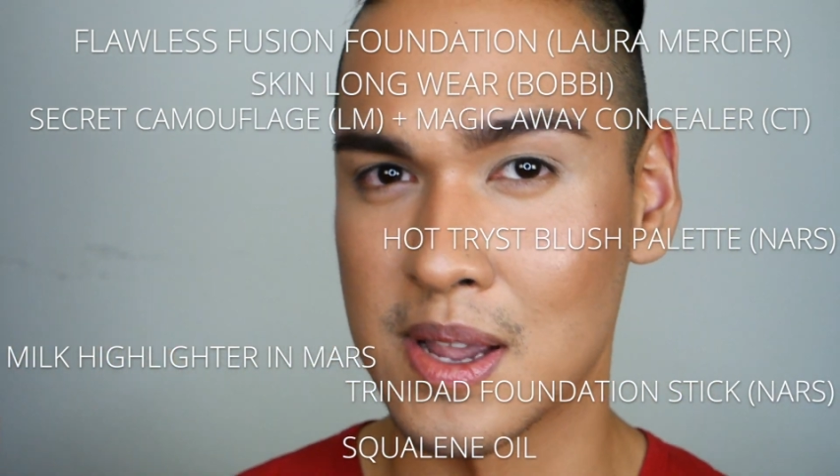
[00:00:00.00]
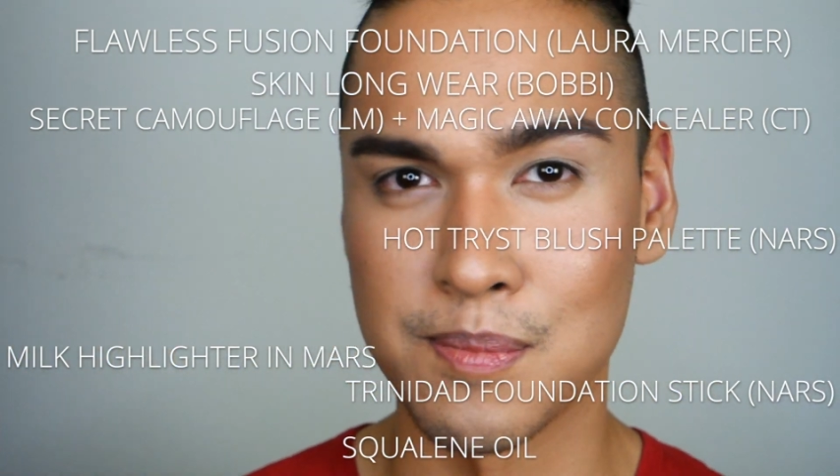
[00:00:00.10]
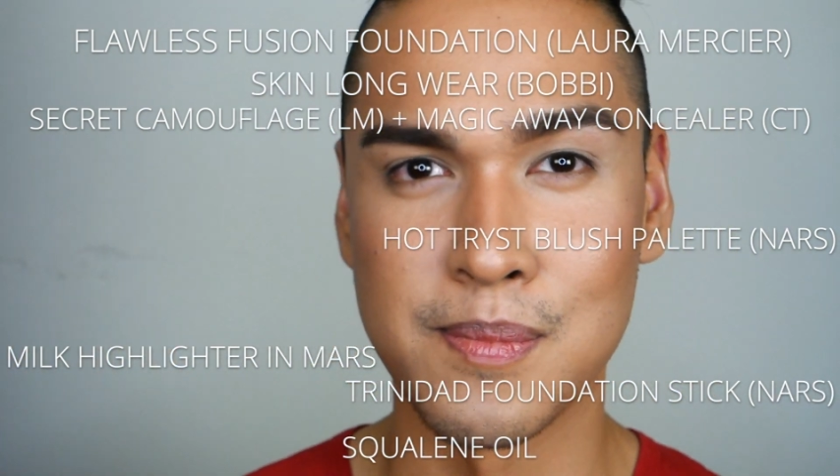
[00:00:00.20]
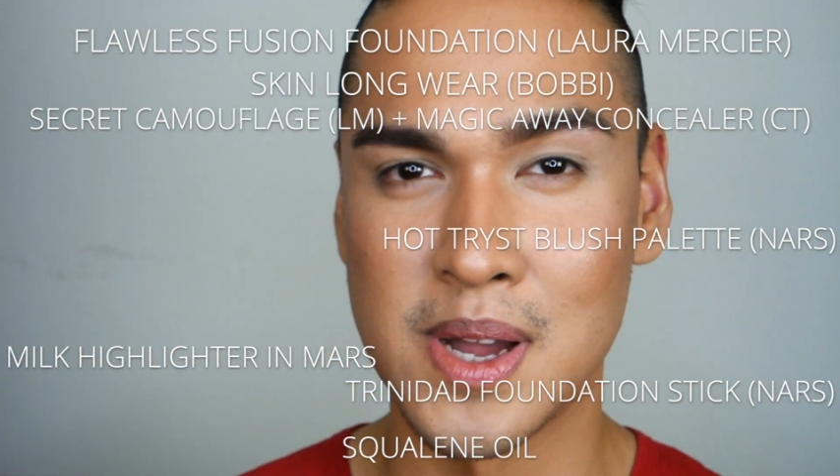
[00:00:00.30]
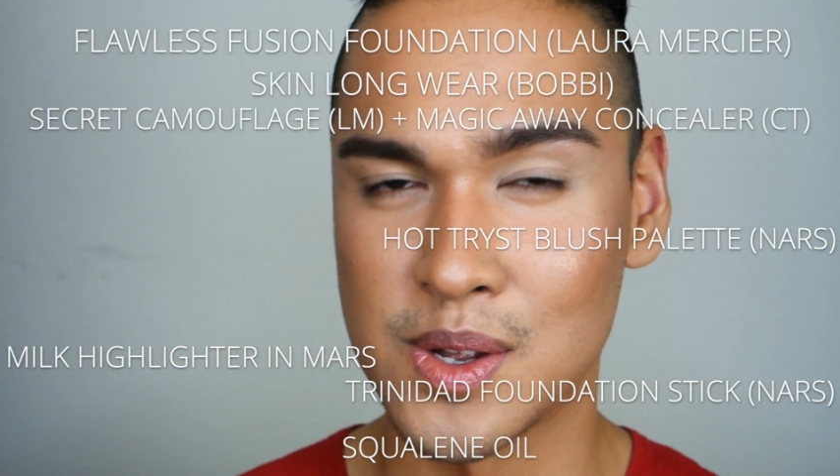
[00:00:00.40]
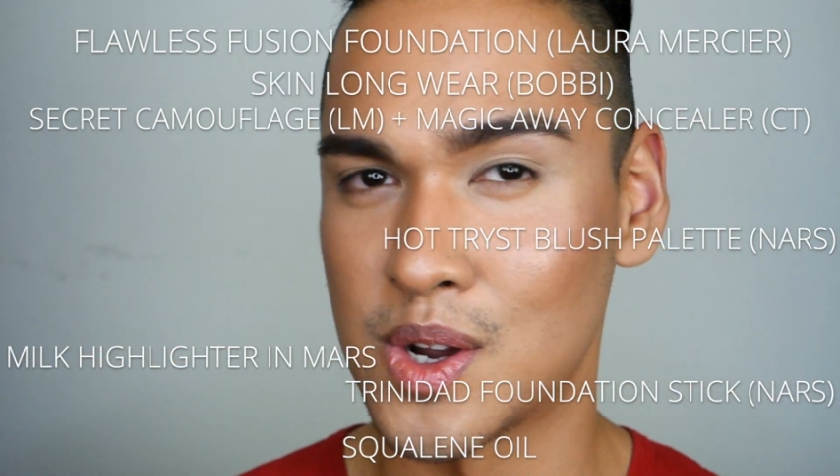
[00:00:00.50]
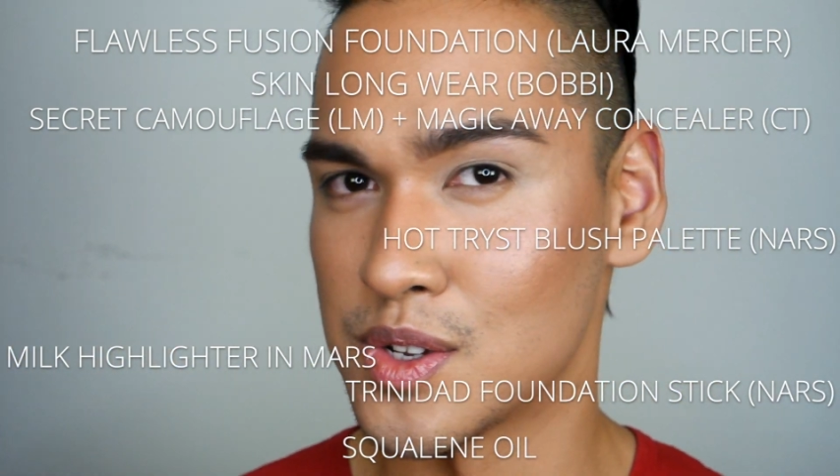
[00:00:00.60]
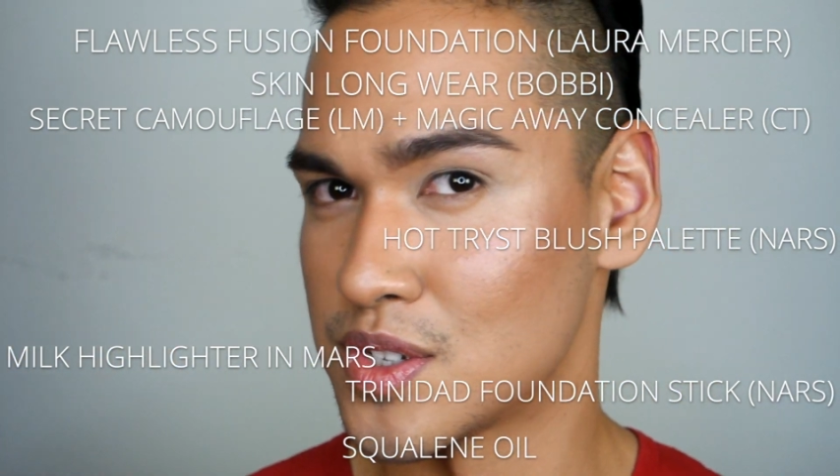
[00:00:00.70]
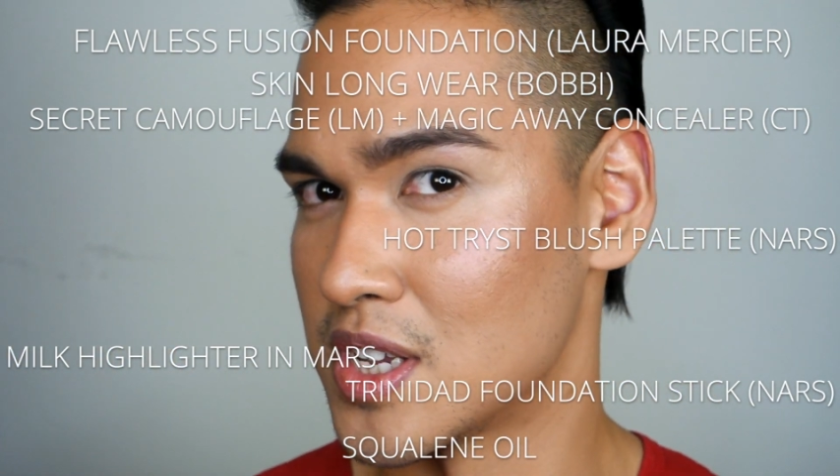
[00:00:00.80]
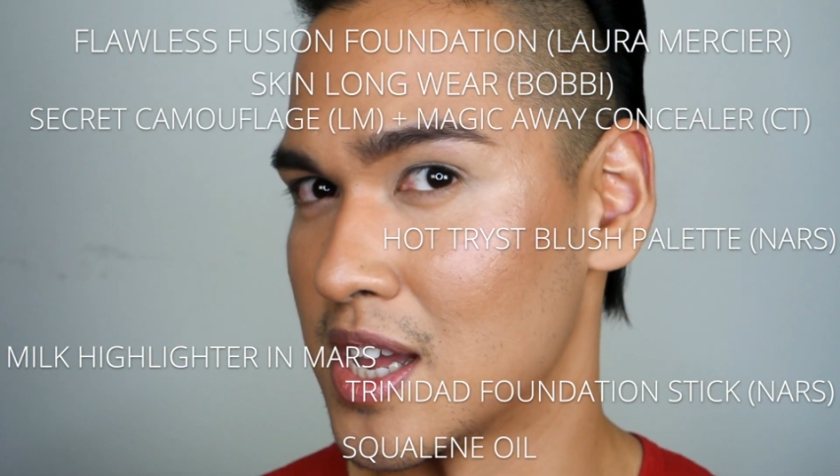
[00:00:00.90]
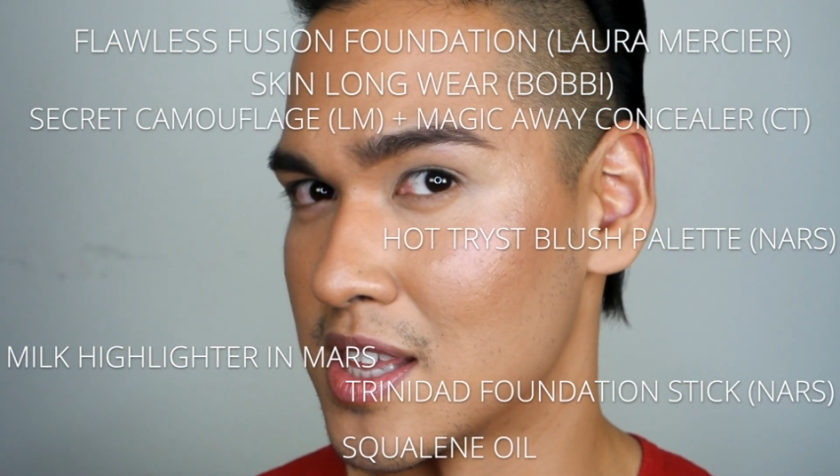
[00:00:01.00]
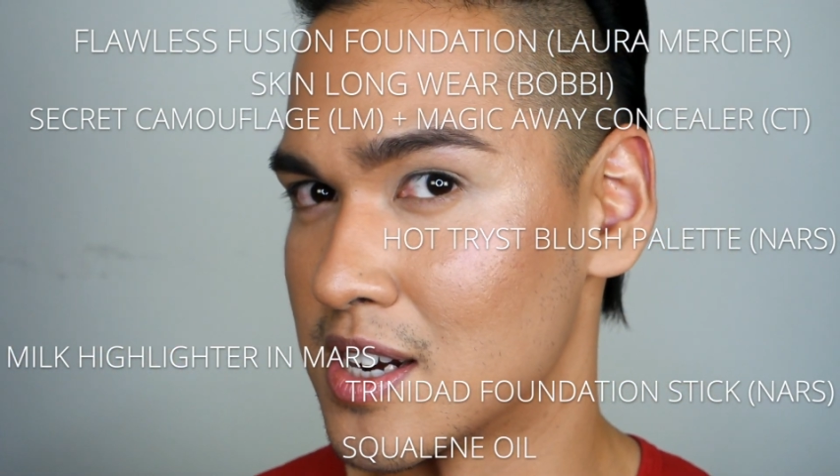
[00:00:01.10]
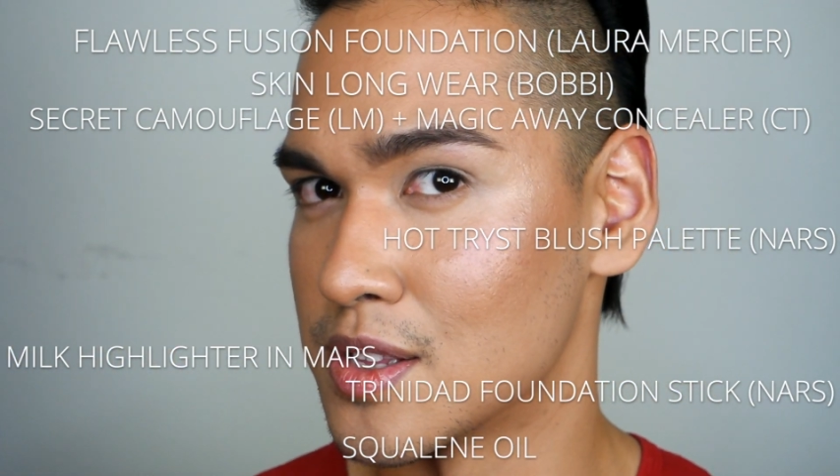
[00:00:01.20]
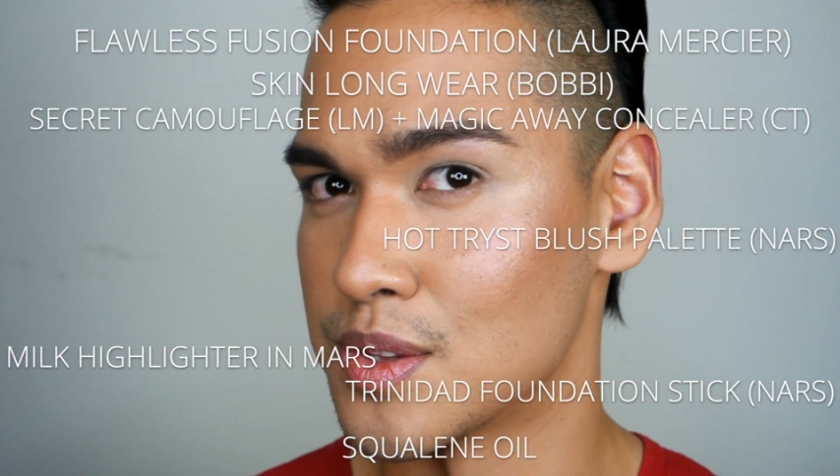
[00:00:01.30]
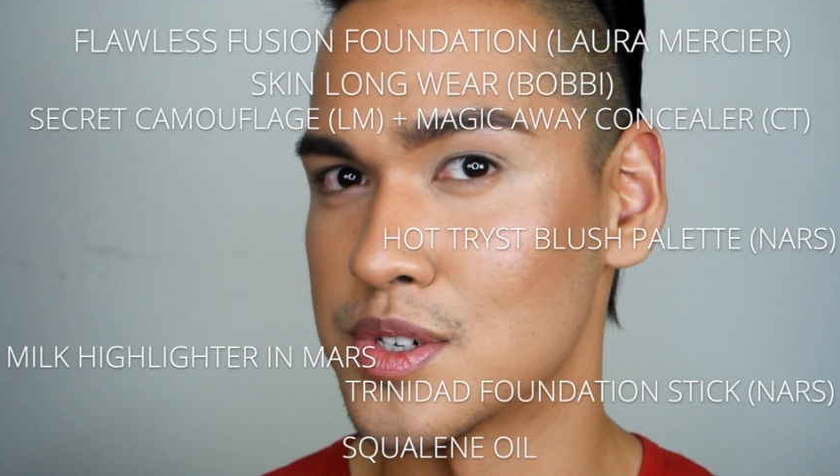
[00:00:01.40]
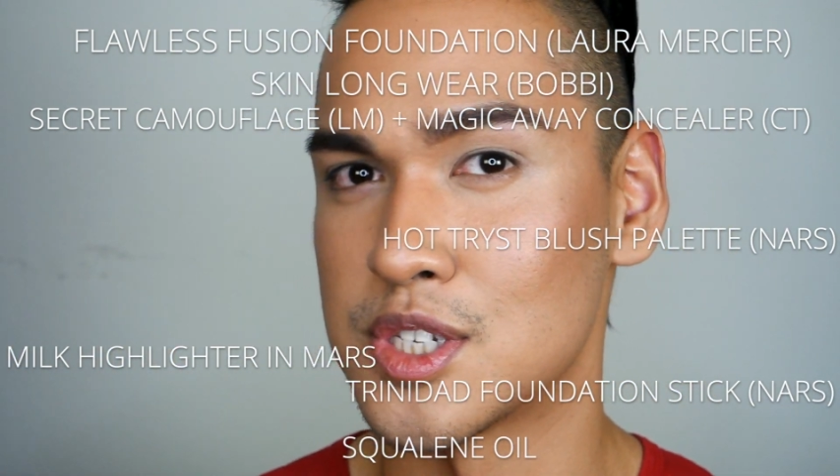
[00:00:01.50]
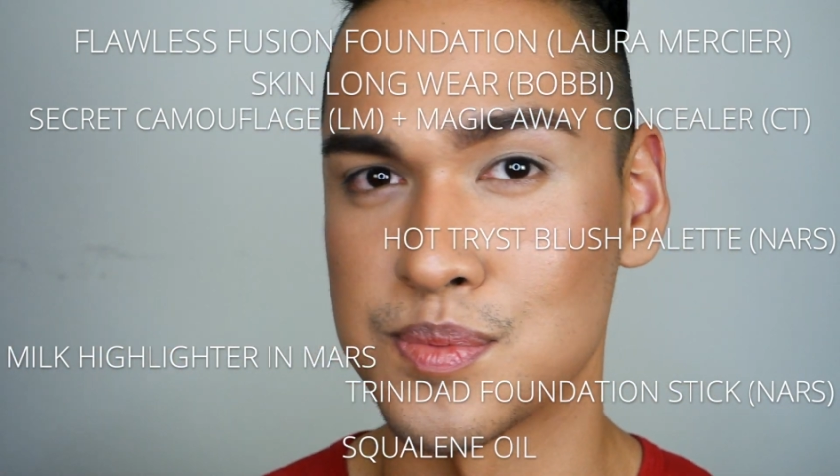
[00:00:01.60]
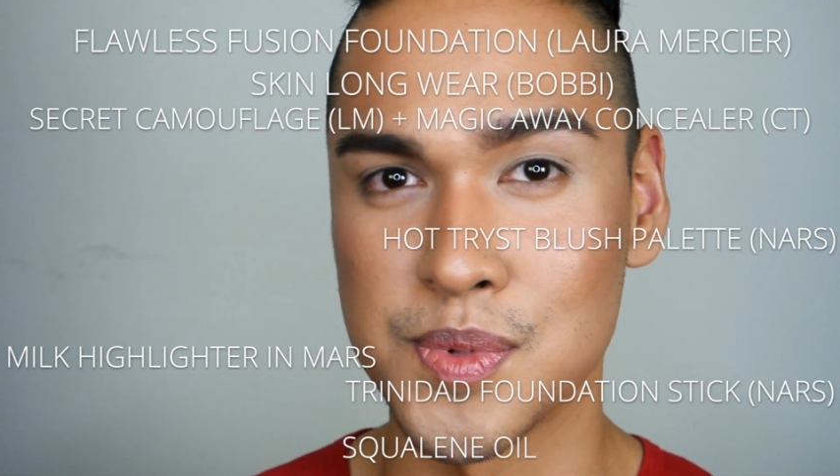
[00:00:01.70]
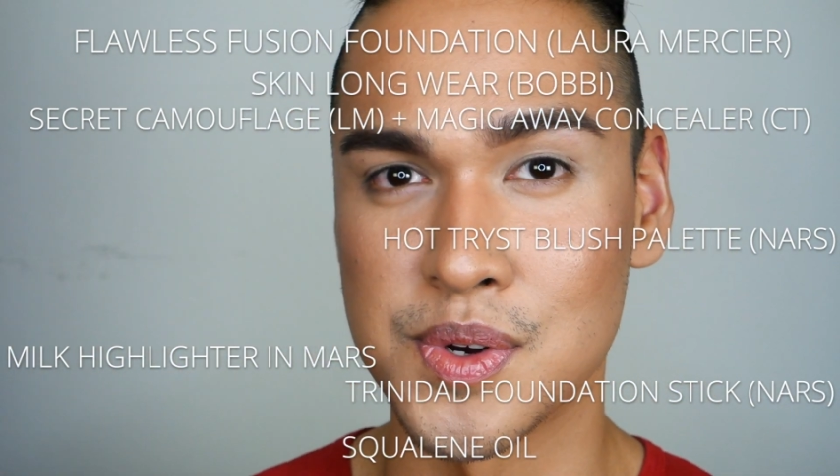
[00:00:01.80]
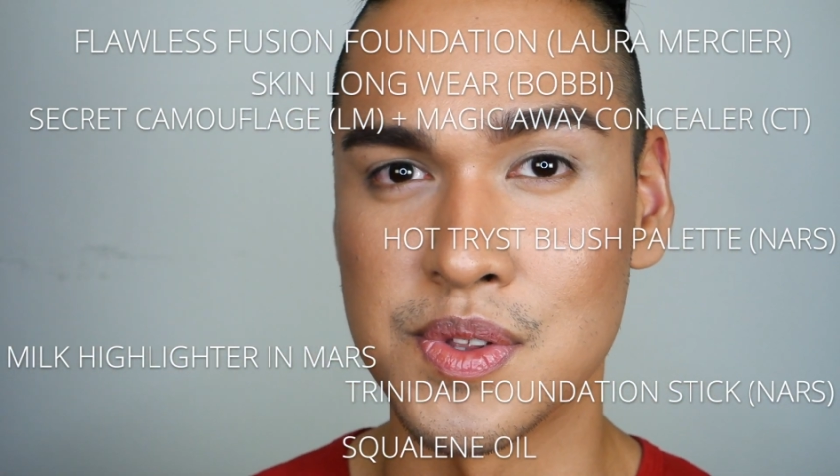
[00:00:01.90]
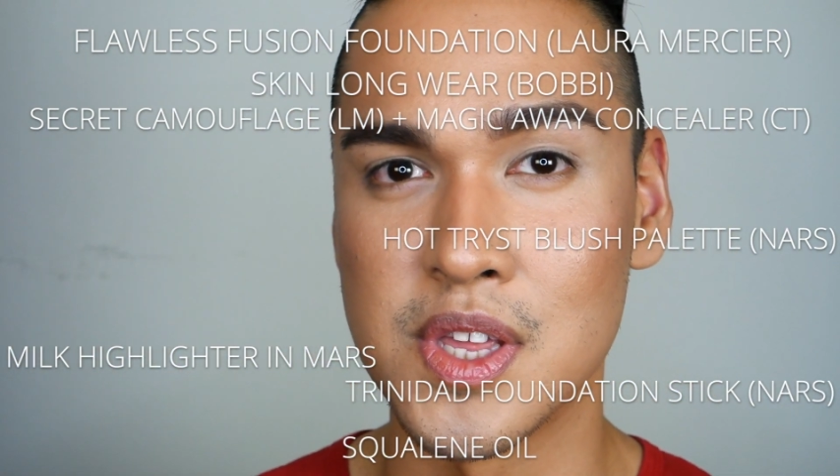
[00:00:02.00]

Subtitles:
melt all together and look smooth.